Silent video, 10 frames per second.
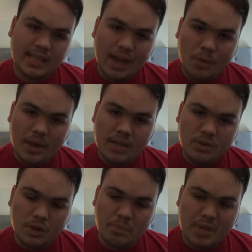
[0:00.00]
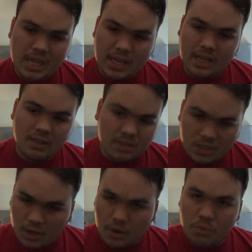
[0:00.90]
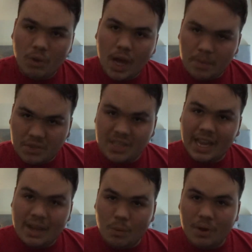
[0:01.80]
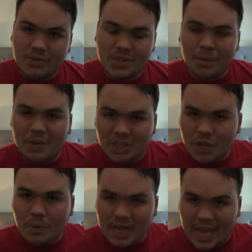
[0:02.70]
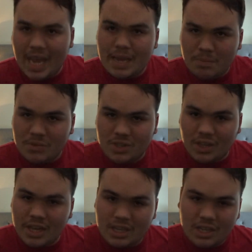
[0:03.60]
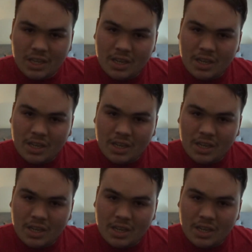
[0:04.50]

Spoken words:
That way you can be, you know, up to date with some of the newer games. Like,